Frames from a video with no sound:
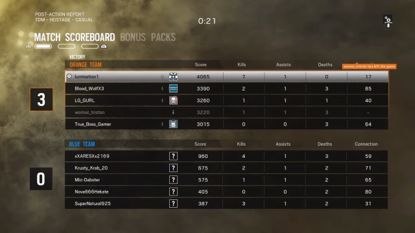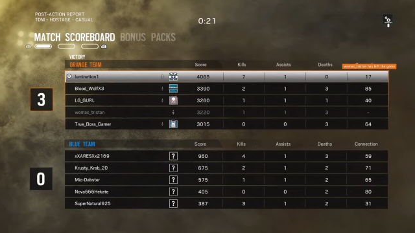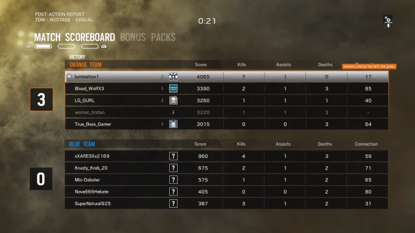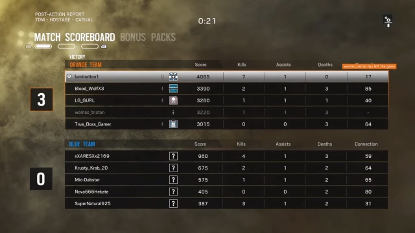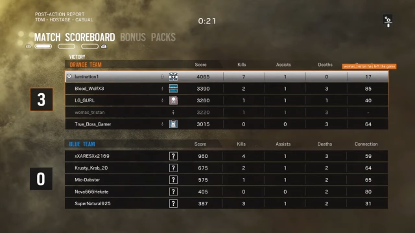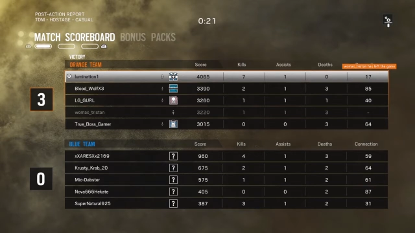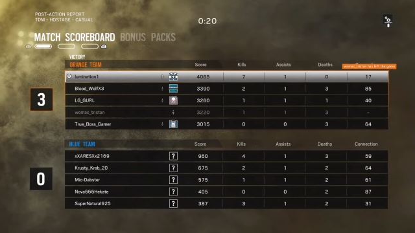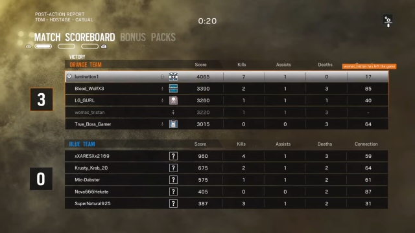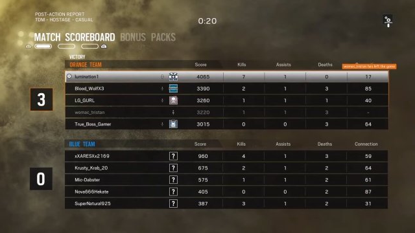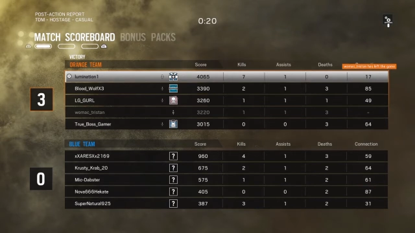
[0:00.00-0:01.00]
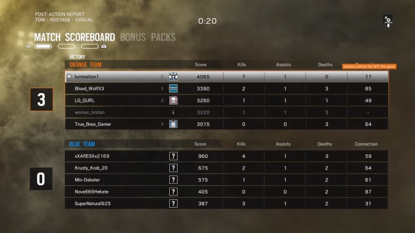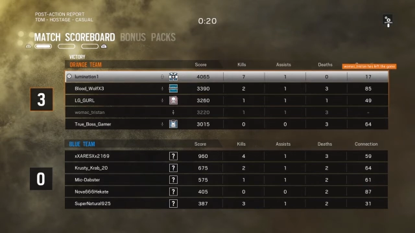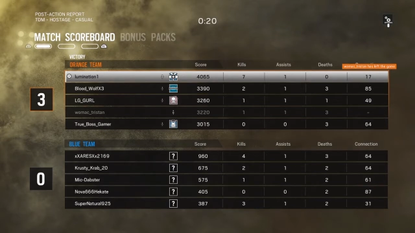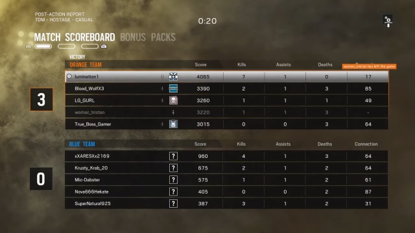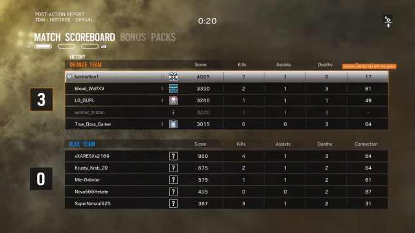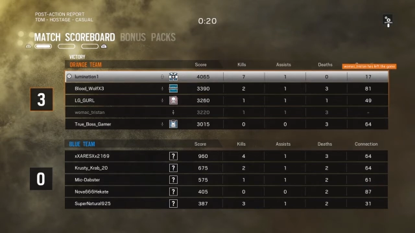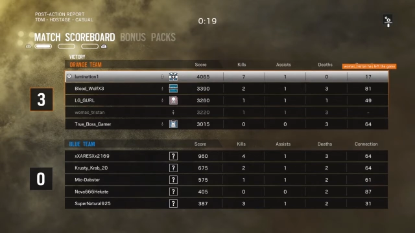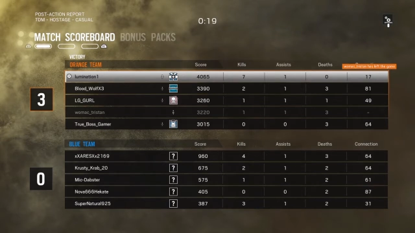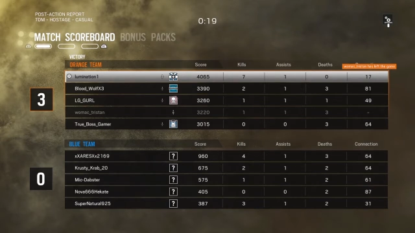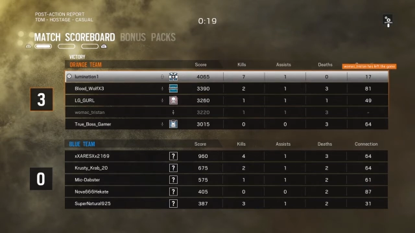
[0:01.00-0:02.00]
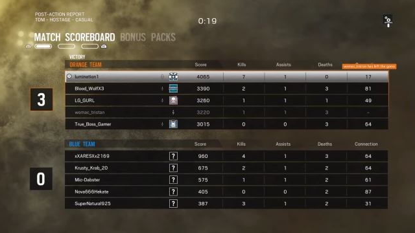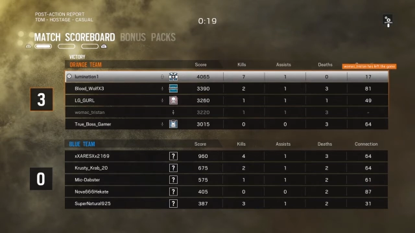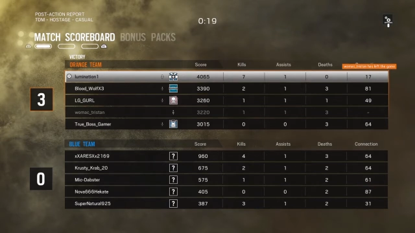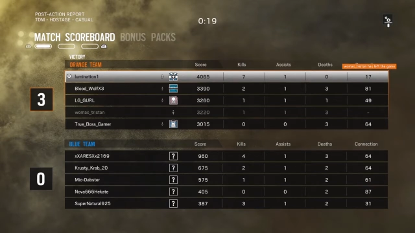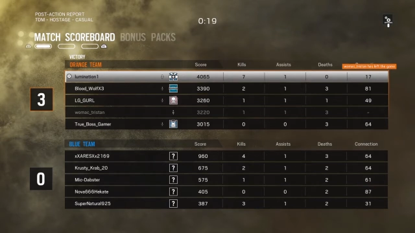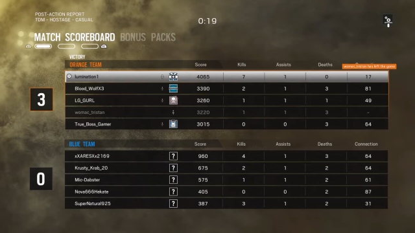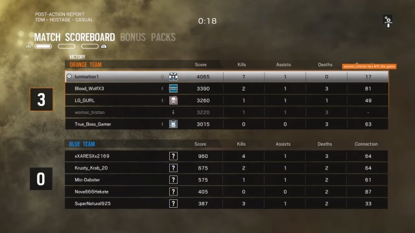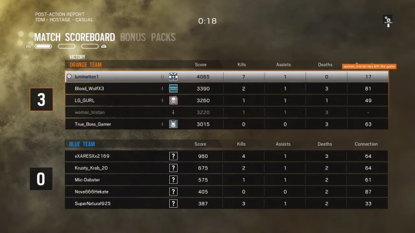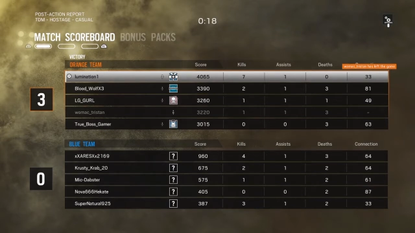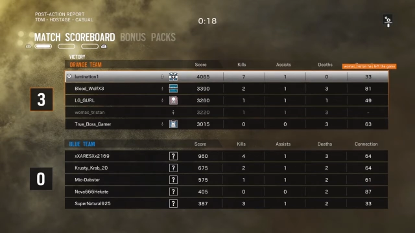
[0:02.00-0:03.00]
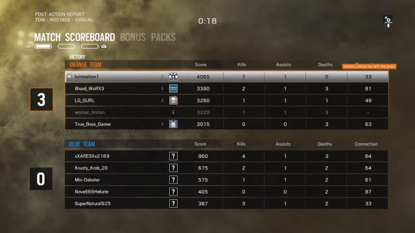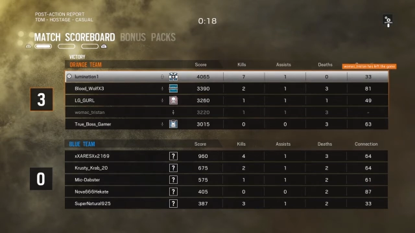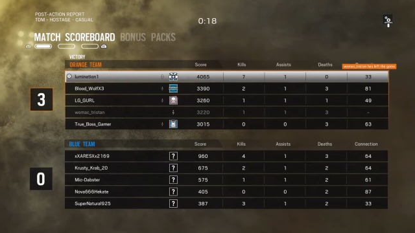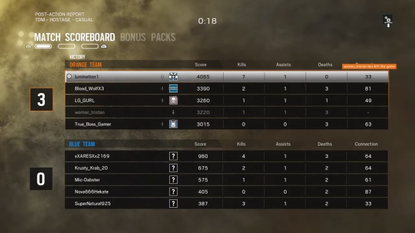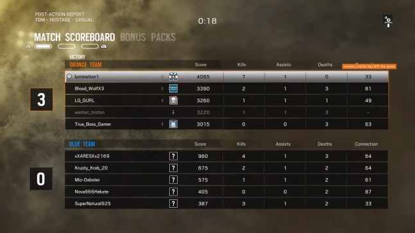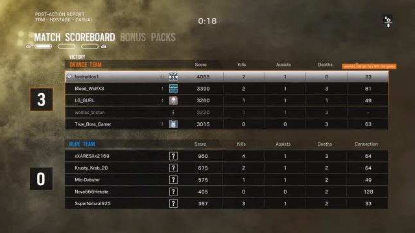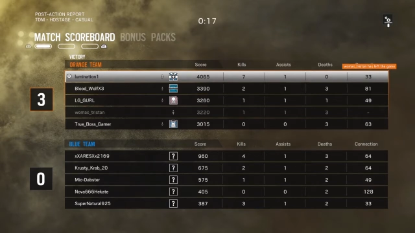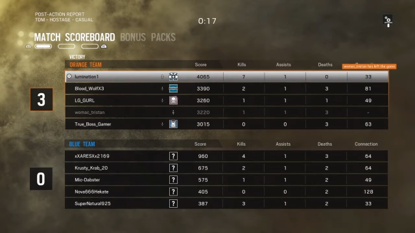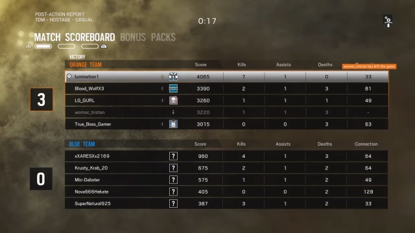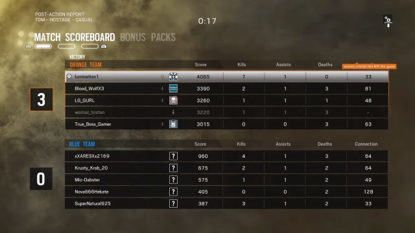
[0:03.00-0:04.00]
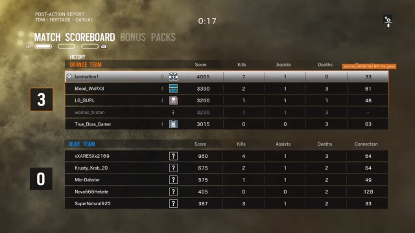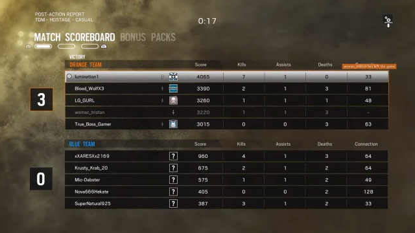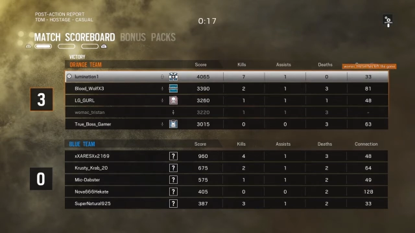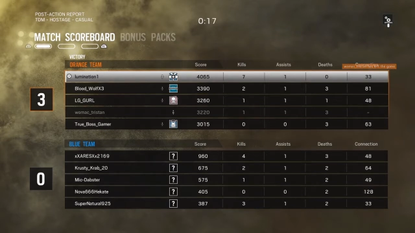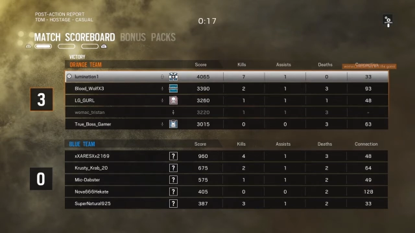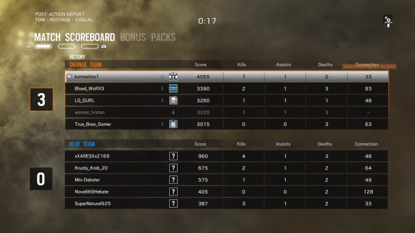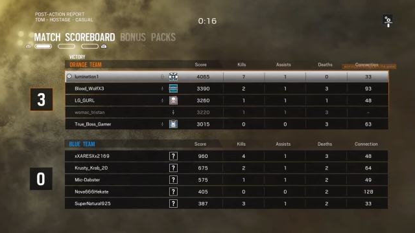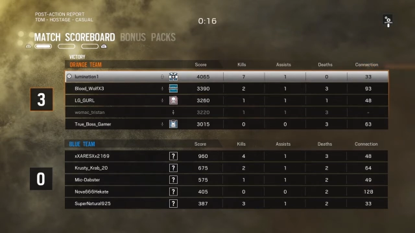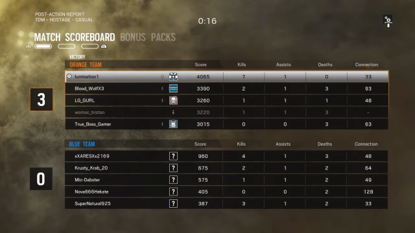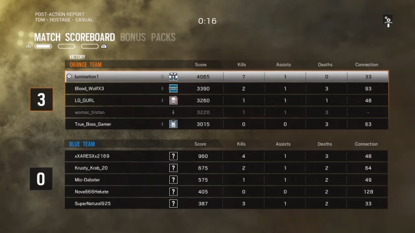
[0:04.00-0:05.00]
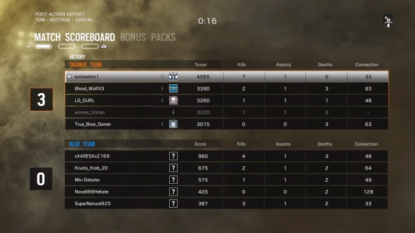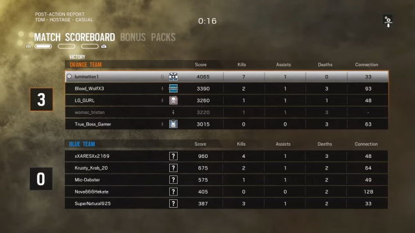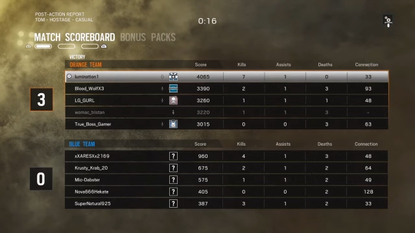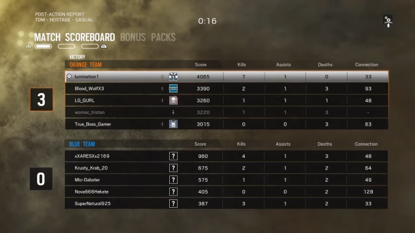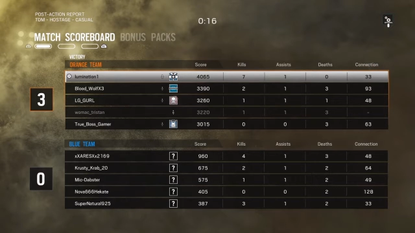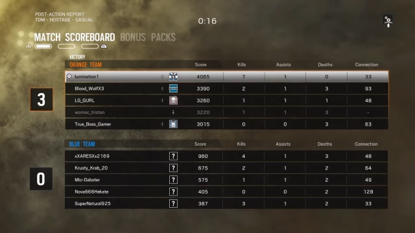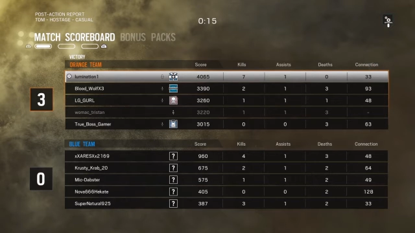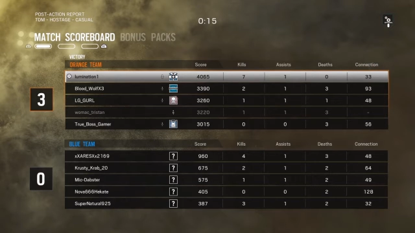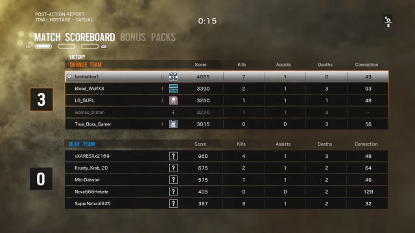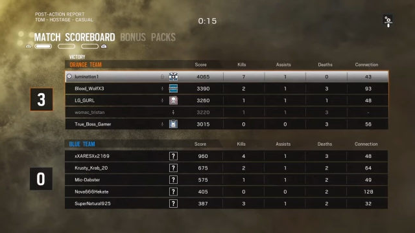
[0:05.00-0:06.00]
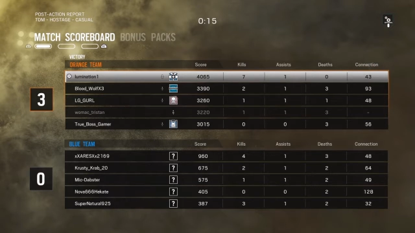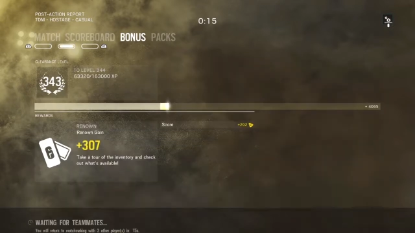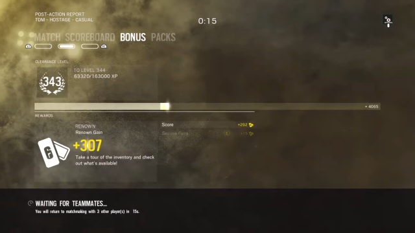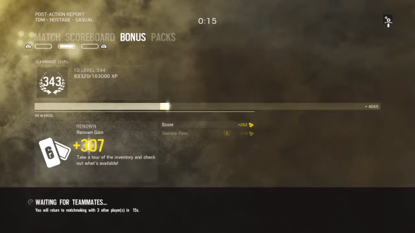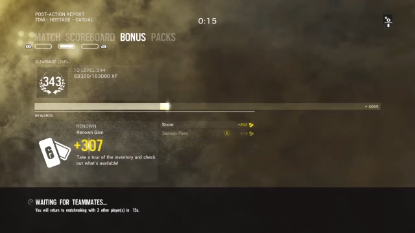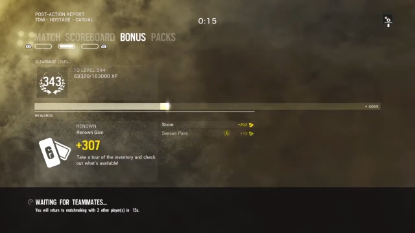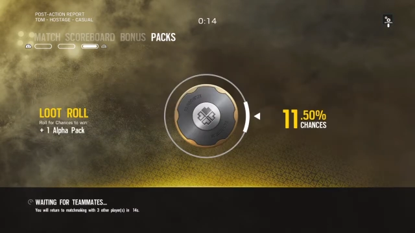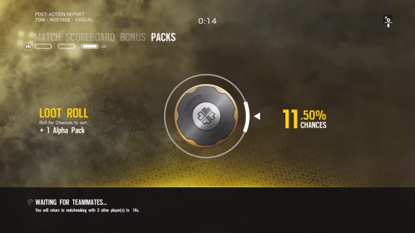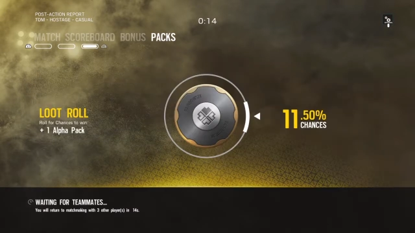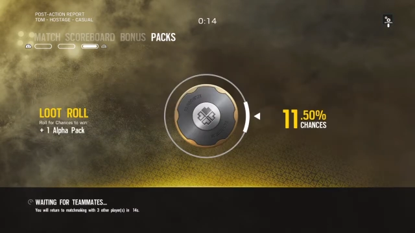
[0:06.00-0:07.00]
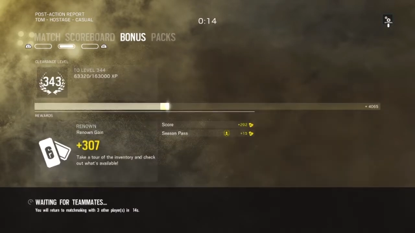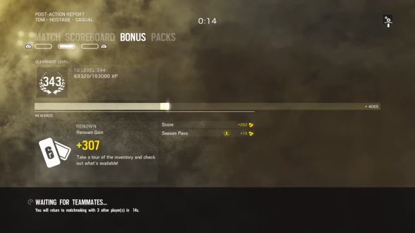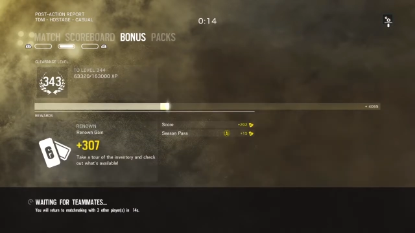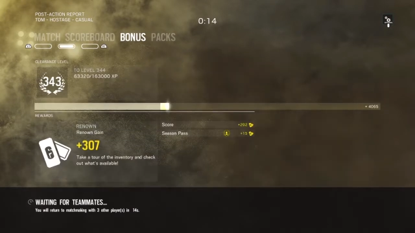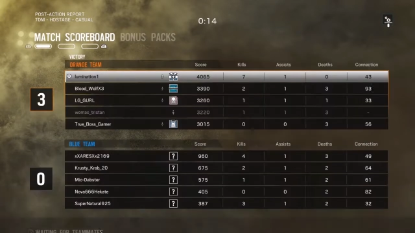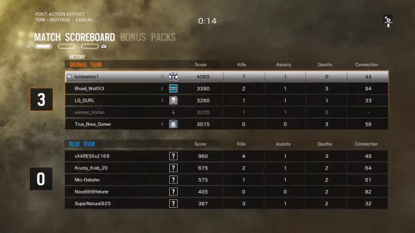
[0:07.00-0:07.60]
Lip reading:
Nobody's mouth can be seen.